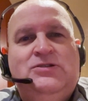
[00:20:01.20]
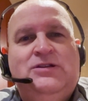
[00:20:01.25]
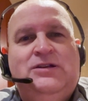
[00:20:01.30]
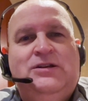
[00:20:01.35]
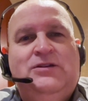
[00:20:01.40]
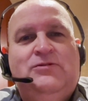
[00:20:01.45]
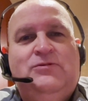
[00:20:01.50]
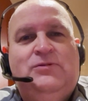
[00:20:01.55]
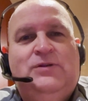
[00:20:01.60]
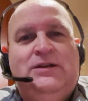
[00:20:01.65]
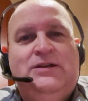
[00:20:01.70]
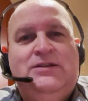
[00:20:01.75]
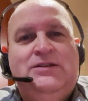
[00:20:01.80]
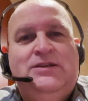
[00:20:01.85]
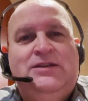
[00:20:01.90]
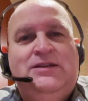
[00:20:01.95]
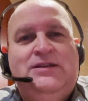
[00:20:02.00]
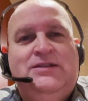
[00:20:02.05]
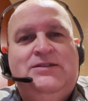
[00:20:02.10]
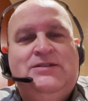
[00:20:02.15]
it'll write
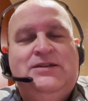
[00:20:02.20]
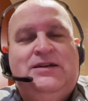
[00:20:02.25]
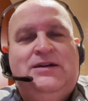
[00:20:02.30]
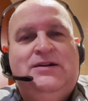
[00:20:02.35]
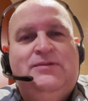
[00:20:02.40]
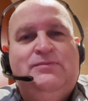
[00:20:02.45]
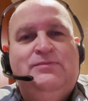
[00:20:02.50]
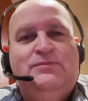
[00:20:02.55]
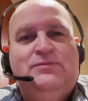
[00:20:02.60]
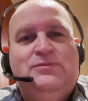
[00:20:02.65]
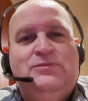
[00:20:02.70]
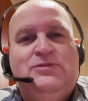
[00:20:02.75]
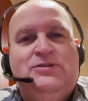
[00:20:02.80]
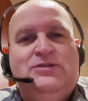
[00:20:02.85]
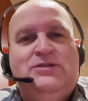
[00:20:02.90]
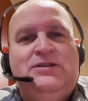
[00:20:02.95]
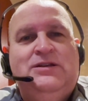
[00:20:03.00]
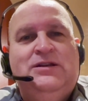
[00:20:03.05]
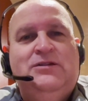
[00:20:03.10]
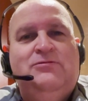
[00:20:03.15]
exams,
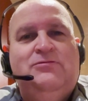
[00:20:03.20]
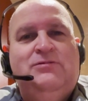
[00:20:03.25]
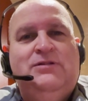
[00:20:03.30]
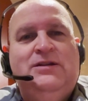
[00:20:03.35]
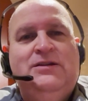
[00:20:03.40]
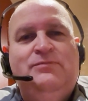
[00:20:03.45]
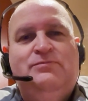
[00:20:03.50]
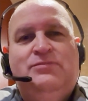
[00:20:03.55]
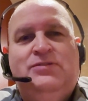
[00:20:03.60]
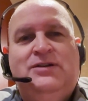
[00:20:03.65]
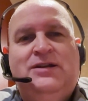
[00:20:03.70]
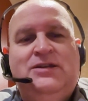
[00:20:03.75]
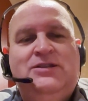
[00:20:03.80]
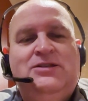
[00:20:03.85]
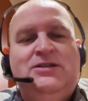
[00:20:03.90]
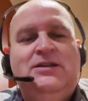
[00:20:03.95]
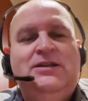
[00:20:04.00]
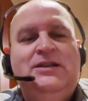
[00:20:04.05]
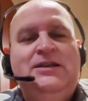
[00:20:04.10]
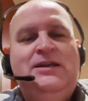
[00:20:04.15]
it'll write
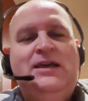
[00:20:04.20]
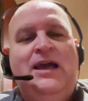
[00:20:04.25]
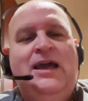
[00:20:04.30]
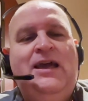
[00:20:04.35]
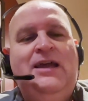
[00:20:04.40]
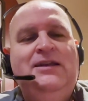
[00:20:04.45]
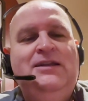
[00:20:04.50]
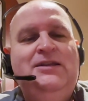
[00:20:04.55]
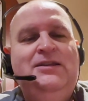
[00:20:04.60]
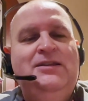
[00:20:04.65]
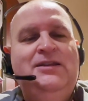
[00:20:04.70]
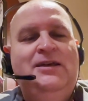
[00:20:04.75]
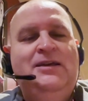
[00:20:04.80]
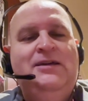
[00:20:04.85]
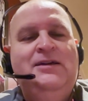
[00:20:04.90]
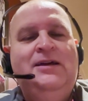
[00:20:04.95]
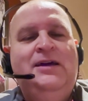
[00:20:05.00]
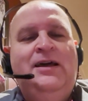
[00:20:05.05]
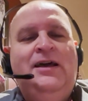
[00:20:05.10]
practically anything.